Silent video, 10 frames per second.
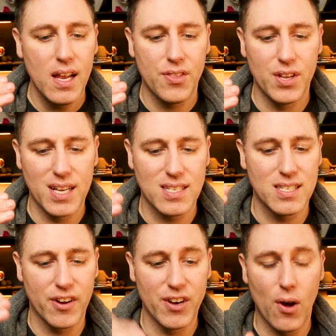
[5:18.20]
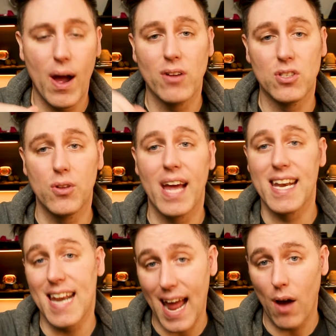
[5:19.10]
the necessary know-how to do that
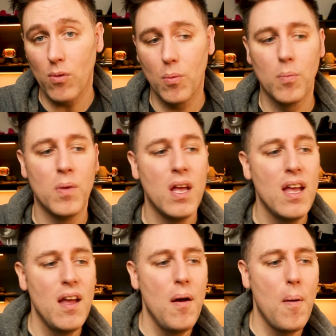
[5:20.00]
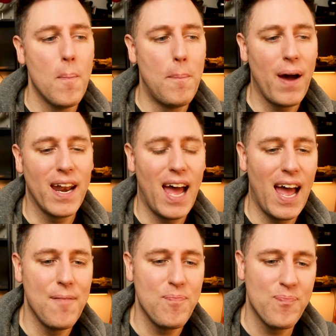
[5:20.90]
now, but
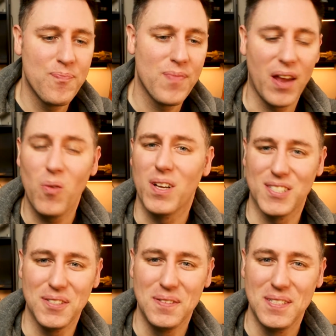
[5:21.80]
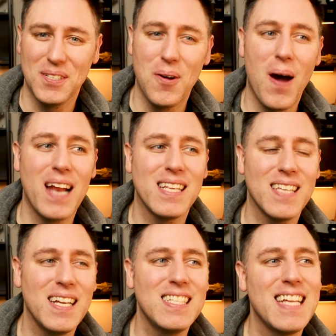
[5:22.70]
I don't want to. So I
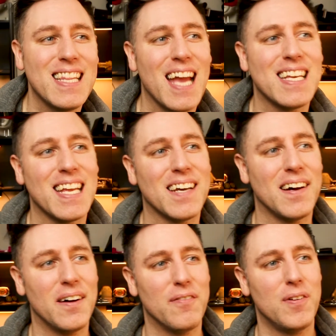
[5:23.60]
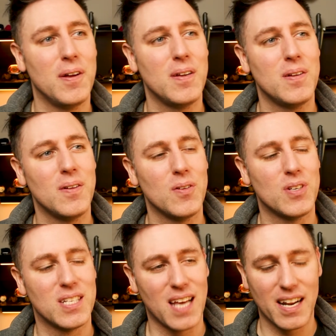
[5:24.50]
decided to take the idea of
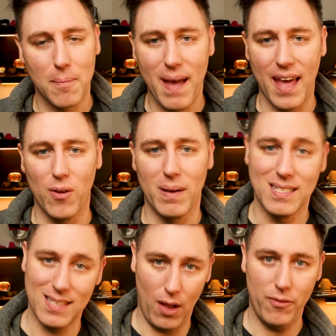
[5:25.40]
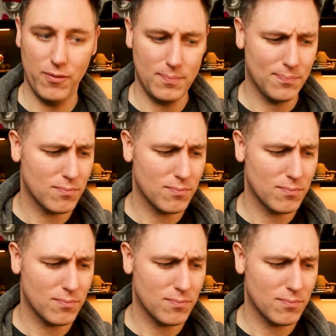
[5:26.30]
designing a panel myself